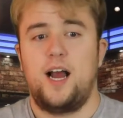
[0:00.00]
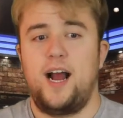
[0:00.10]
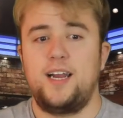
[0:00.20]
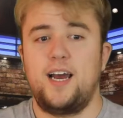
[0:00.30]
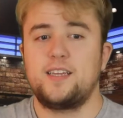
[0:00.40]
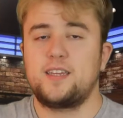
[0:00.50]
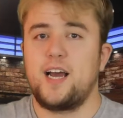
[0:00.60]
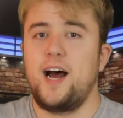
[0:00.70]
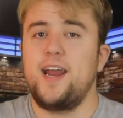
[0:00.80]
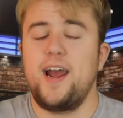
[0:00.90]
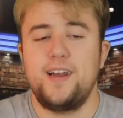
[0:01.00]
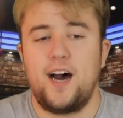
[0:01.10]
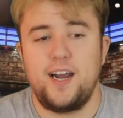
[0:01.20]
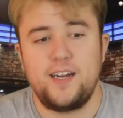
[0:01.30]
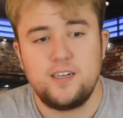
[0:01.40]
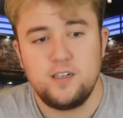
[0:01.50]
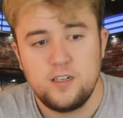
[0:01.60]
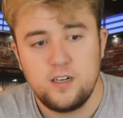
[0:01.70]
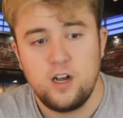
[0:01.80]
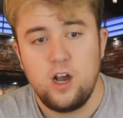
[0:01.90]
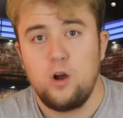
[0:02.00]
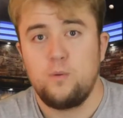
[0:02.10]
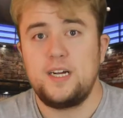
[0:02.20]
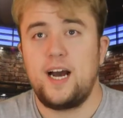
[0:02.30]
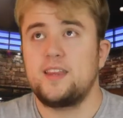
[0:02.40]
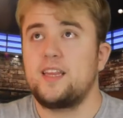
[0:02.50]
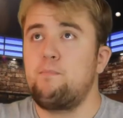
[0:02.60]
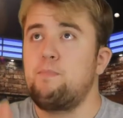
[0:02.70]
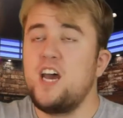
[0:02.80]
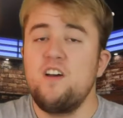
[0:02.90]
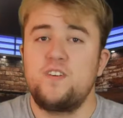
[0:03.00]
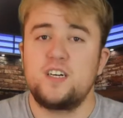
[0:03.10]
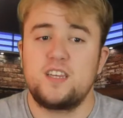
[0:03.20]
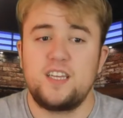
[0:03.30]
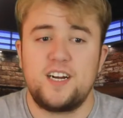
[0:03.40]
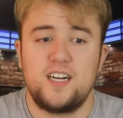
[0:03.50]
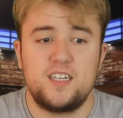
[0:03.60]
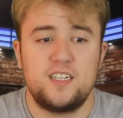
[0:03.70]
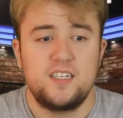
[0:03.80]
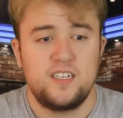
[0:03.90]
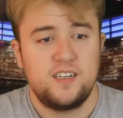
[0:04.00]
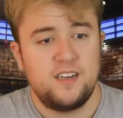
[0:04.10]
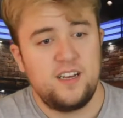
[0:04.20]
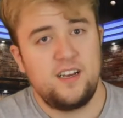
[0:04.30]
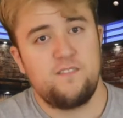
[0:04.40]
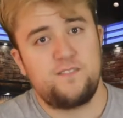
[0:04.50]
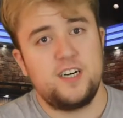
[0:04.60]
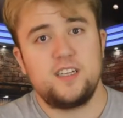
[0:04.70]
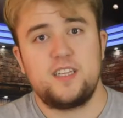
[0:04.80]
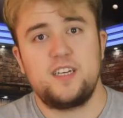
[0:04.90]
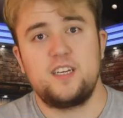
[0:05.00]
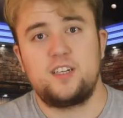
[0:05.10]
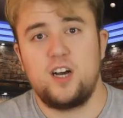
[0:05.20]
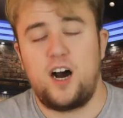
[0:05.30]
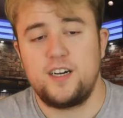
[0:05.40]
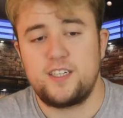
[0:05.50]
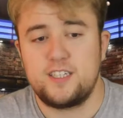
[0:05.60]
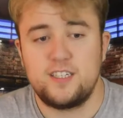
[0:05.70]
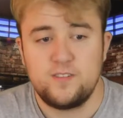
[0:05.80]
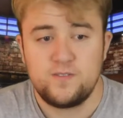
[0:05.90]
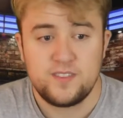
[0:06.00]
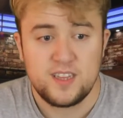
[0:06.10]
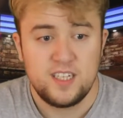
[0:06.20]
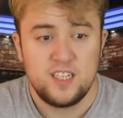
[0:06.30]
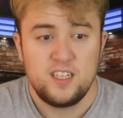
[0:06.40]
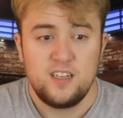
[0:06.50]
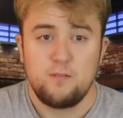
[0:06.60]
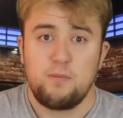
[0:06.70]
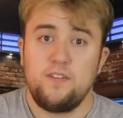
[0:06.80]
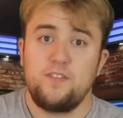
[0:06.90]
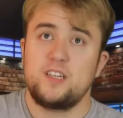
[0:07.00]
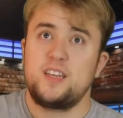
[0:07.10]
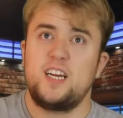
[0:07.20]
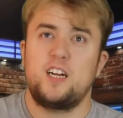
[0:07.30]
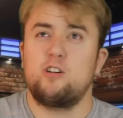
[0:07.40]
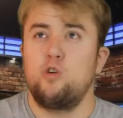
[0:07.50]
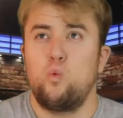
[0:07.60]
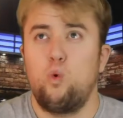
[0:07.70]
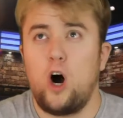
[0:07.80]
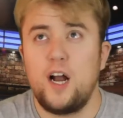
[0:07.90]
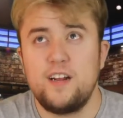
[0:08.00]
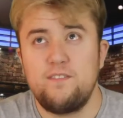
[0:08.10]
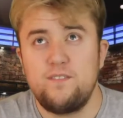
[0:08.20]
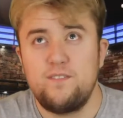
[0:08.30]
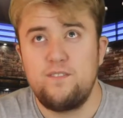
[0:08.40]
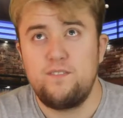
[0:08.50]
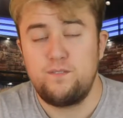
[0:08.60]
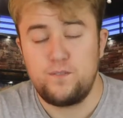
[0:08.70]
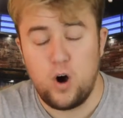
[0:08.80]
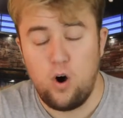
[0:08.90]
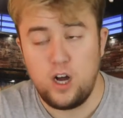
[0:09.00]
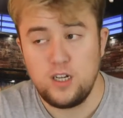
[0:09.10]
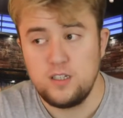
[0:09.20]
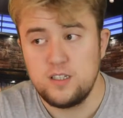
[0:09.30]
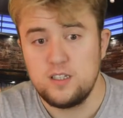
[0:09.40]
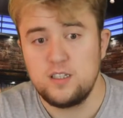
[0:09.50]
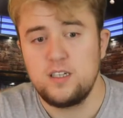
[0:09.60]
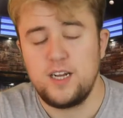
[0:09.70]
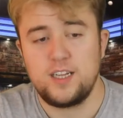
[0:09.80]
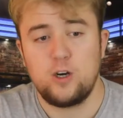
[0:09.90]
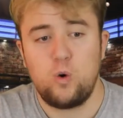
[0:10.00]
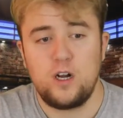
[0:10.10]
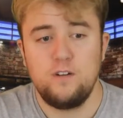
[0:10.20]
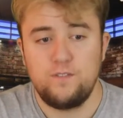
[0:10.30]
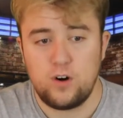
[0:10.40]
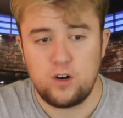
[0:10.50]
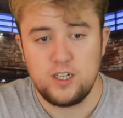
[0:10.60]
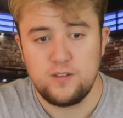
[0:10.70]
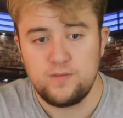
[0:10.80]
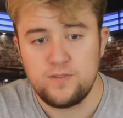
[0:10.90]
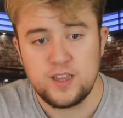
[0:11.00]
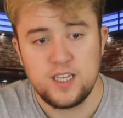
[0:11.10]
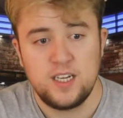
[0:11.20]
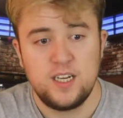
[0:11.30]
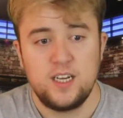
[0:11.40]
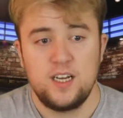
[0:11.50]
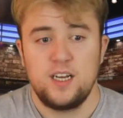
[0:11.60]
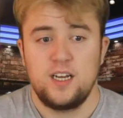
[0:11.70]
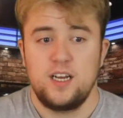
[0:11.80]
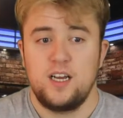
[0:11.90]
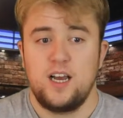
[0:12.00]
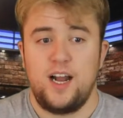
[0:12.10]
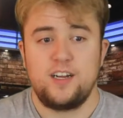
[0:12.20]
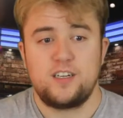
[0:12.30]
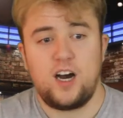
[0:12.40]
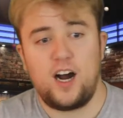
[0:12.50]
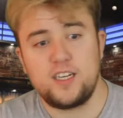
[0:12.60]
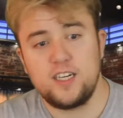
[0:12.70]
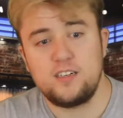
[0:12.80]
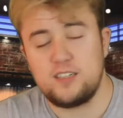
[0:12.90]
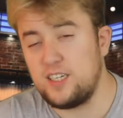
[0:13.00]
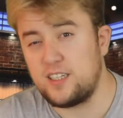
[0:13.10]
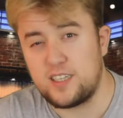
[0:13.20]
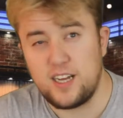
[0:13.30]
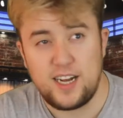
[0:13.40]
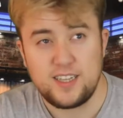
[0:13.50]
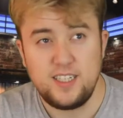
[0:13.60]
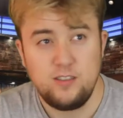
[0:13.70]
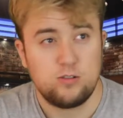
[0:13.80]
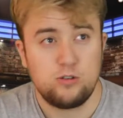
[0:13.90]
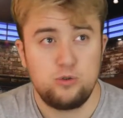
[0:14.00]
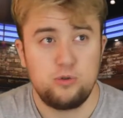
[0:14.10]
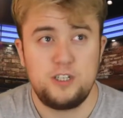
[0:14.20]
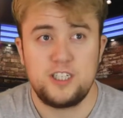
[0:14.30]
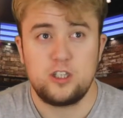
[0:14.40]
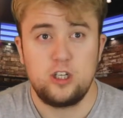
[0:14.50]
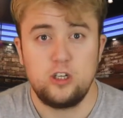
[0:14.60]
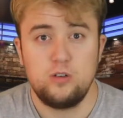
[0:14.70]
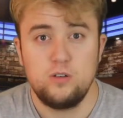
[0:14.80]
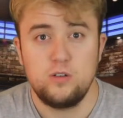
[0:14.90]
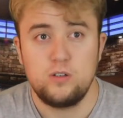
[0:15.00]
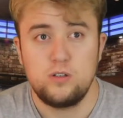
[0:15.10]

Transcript: And then Sunday night, we got the Pittsburgh Steelers versus the Chargers. Pittsburgh Steelers won it four. Yeah, they're one and four. And the Shardu is, I think, three and two,